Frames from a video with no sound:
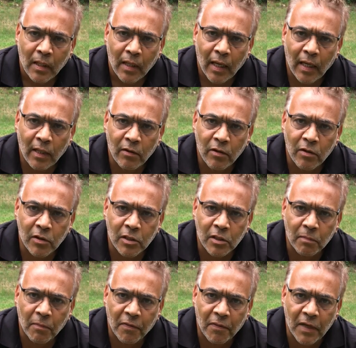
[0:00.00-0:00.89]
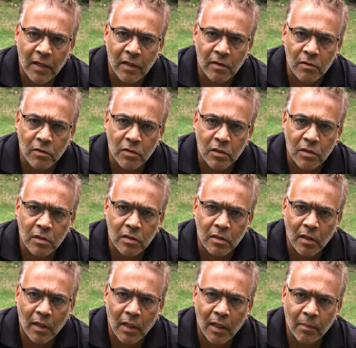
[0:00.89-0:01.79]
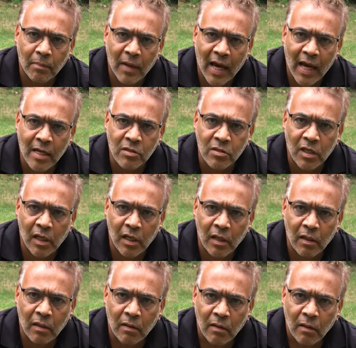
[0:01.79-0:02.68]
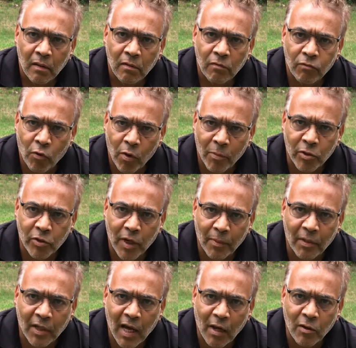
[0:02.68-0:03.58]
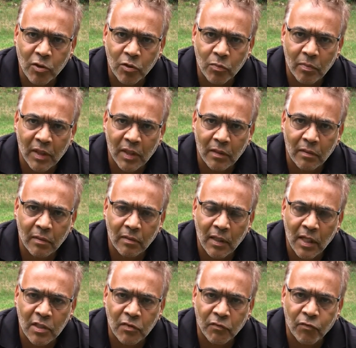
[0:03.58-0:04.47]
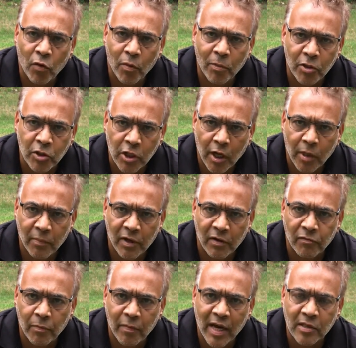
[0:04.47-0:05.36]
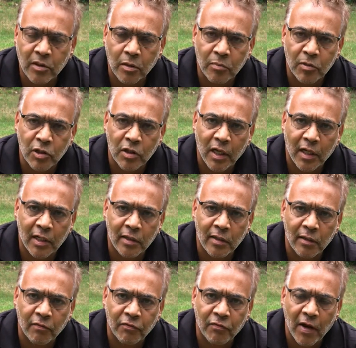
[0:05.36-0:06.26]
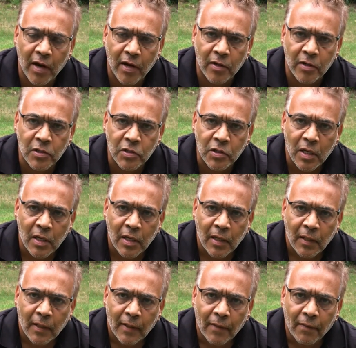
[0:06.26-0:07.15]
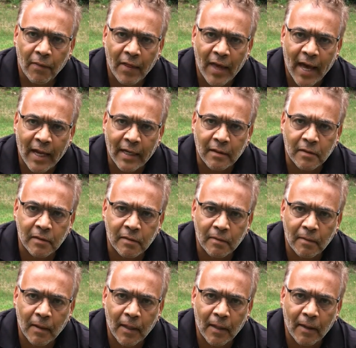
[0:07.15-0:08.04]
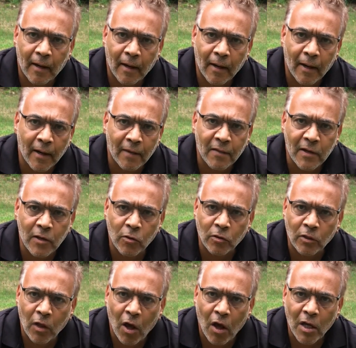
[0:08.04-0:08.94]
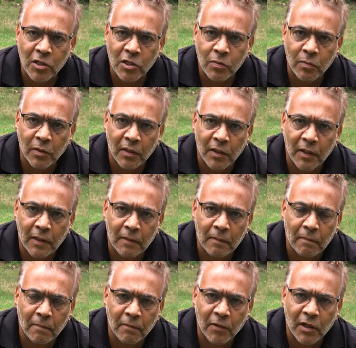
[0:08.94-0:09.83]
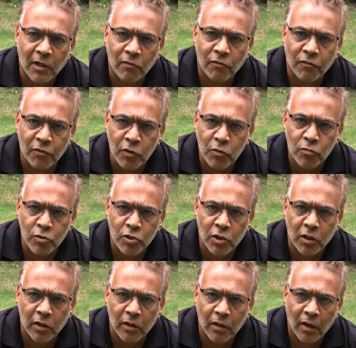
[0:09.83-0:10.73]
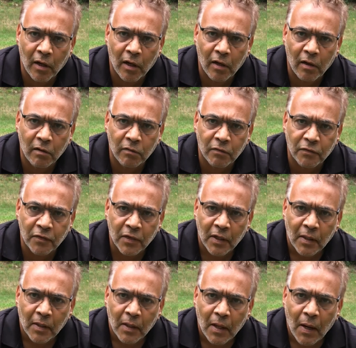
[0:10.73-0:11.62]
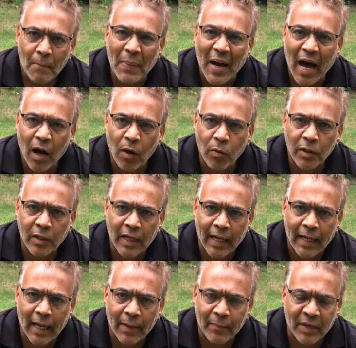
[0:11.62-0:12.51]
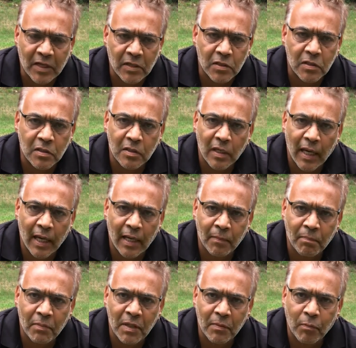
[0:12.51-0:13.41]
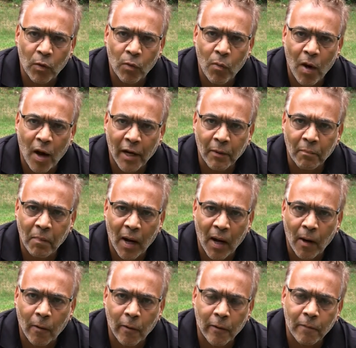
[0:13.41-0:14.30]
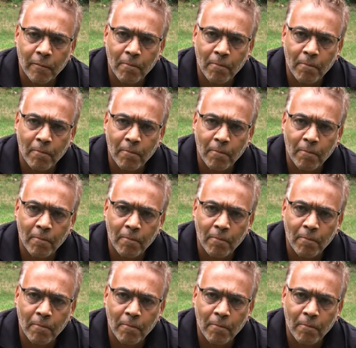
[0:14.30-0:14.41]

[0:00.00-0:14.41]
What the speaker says: And there are some things, as a former tribal councilman, as a former chairman of the Mass Commission on Indian Affairs, that I think are lost within the confusion of power dynamics and people wanting power.